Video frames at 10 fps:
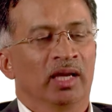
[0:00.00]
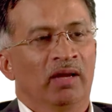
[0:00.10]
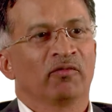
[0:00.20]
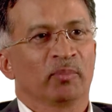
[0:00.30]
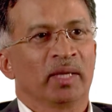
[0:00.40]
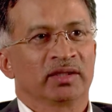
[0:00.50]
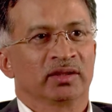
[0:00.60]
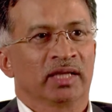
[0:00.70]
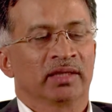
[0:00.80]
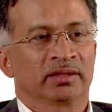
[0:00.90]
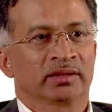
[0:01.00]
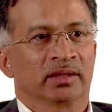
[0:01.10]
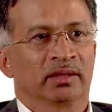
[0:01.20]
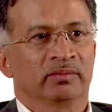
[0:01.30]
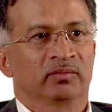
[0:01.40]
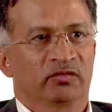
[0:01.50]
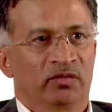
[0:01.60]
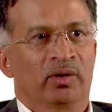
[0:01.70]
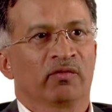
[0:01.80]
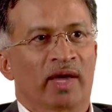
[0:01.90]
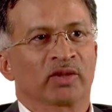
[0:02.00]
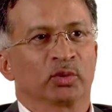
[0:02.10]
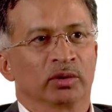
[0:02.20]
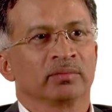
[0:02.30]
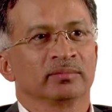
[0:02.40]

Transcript: information that's uh, very factual